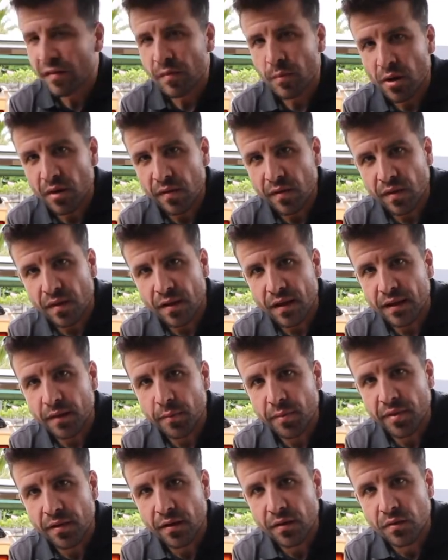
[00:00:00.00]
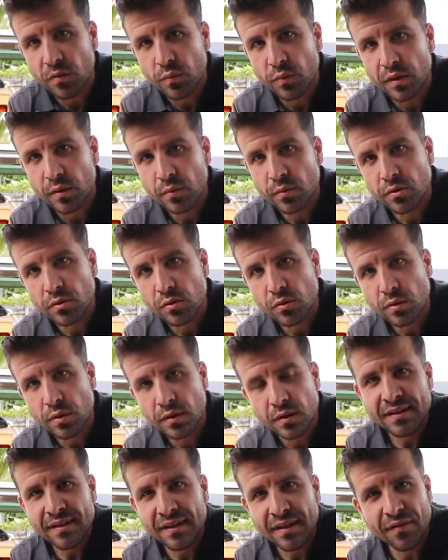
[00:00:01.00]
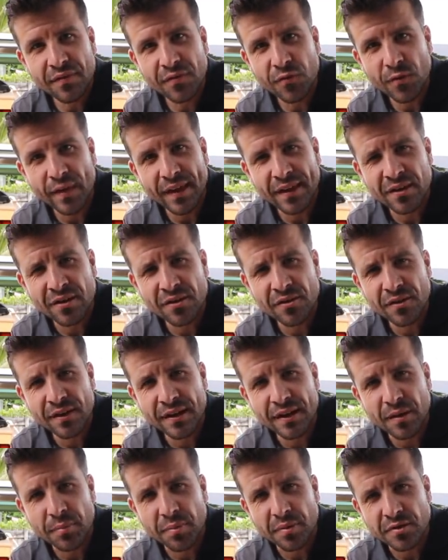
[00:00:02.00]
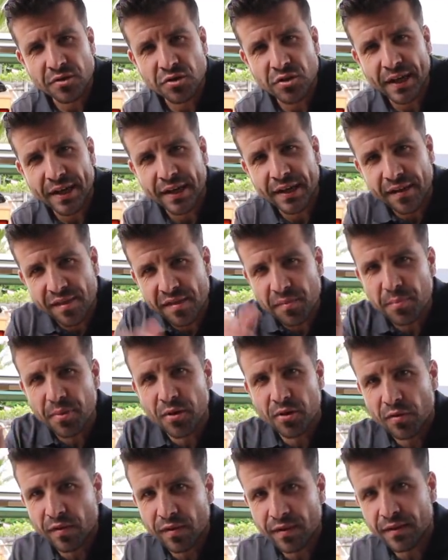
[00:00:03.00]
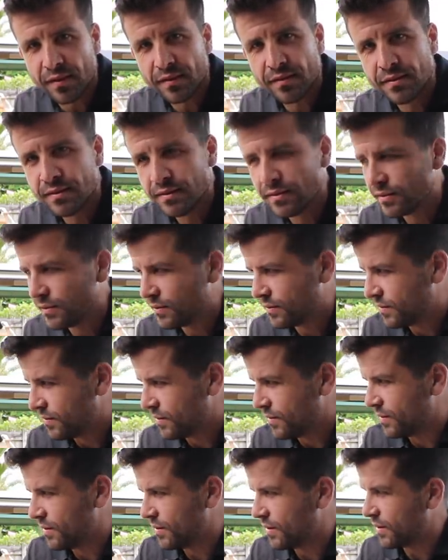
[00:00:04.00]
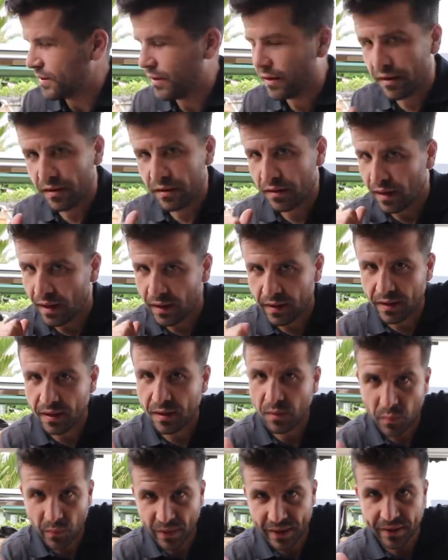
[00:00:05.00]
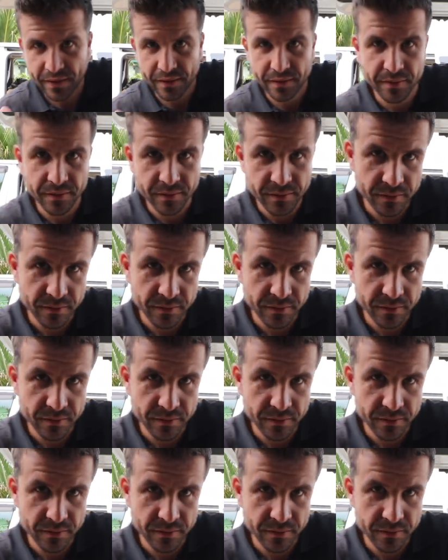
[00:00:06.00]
Tomorrow's exciting episode, we will lift all that concrete up and try and get some posts in. I can't wait.